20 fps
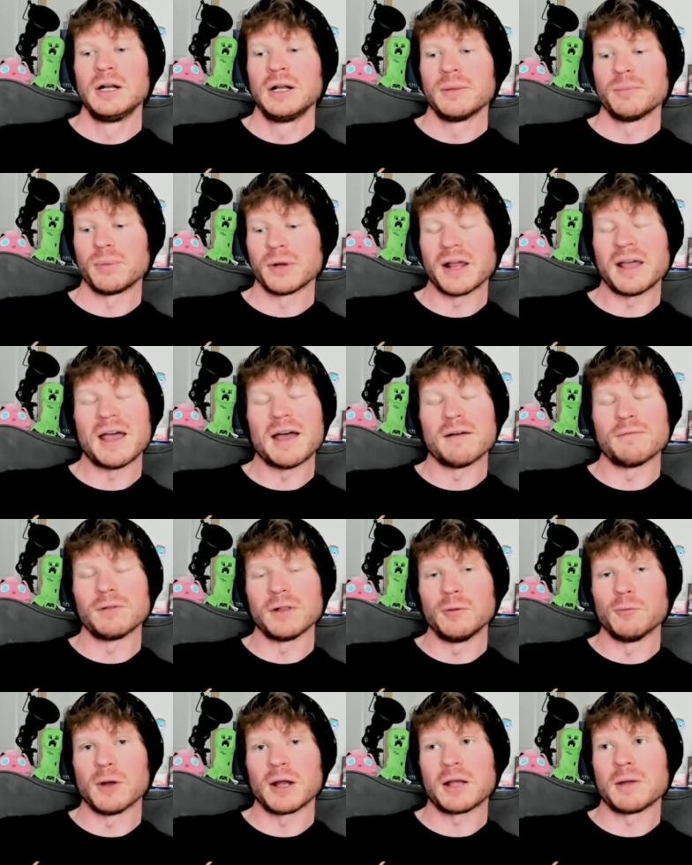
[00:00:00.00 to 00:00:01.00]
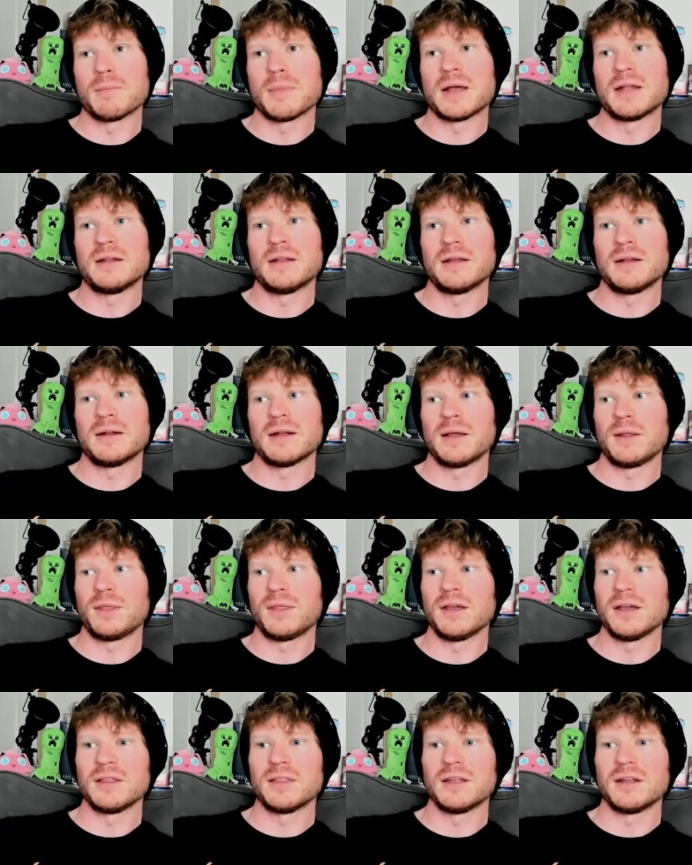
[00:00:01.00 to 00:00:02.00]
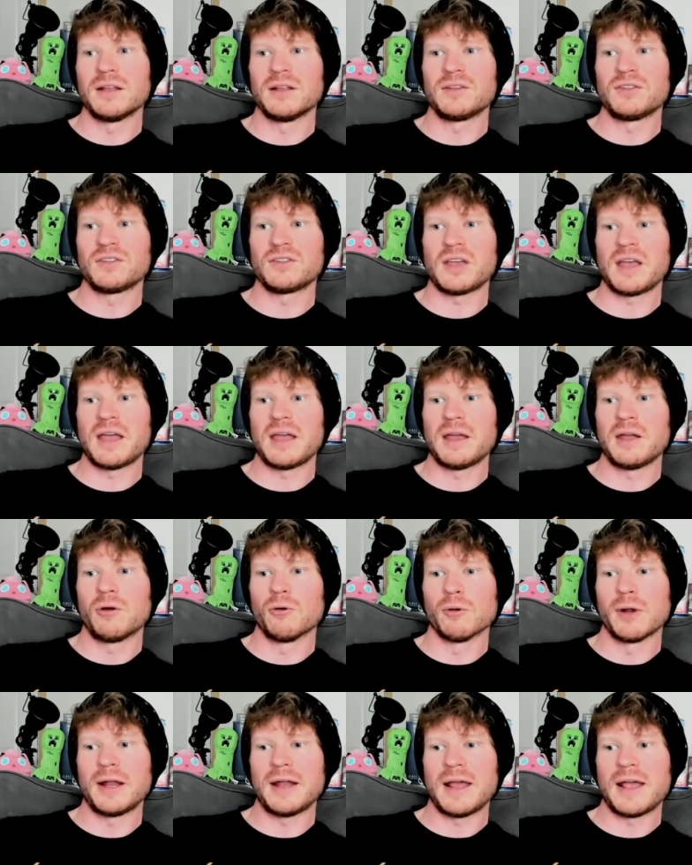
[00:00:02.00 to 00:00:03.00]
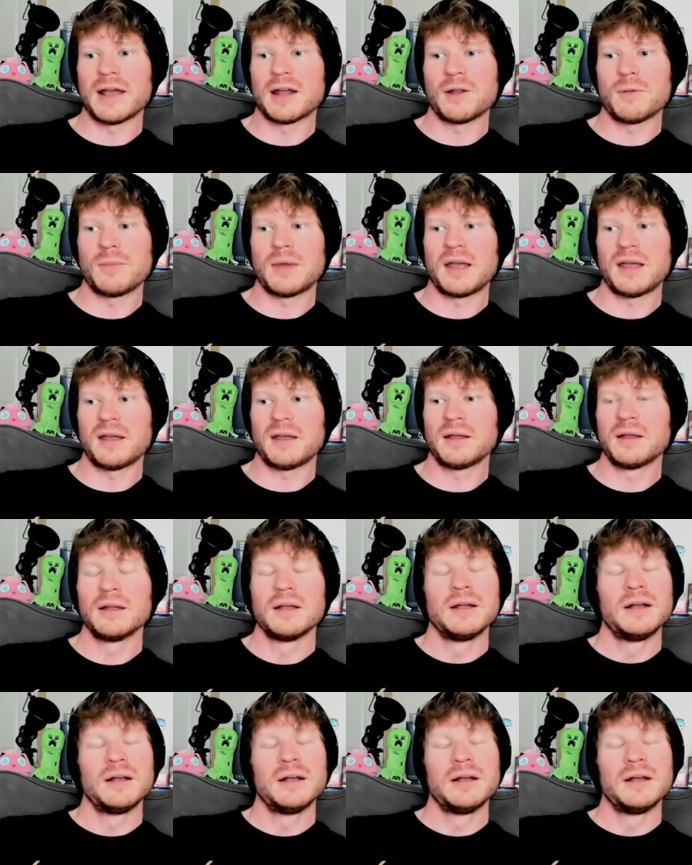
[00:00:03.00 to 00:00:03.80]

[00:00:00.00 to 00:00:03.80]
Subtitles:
but I heavily recommend it, and I think that it's a great anime